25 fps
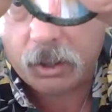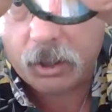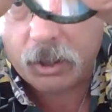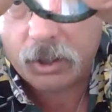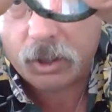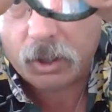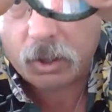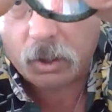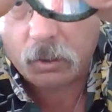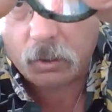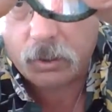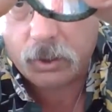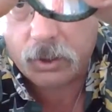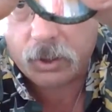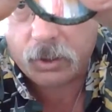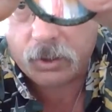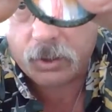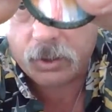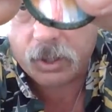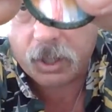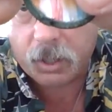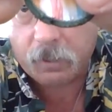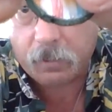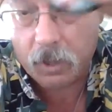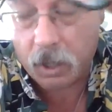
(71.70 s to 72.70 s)
at least close to
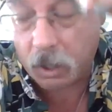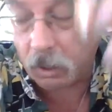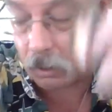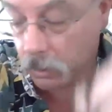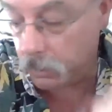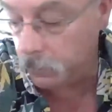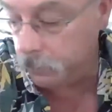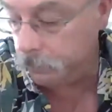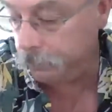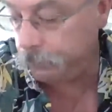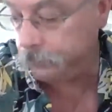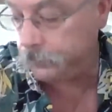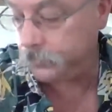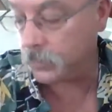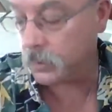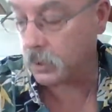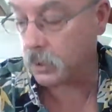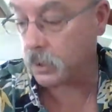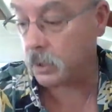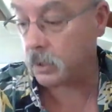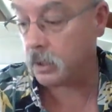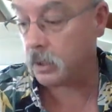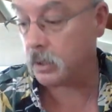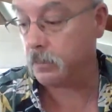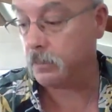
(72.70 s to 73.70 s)
the same color.
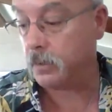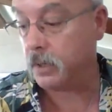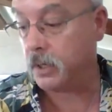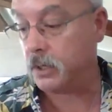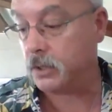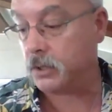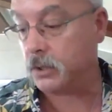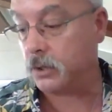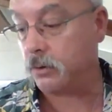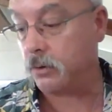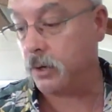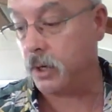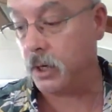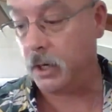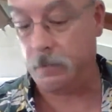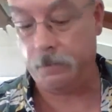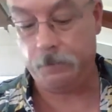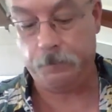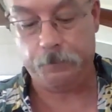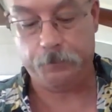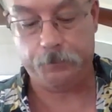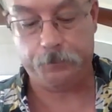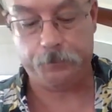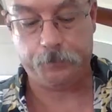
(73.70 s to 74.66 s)
It is a green.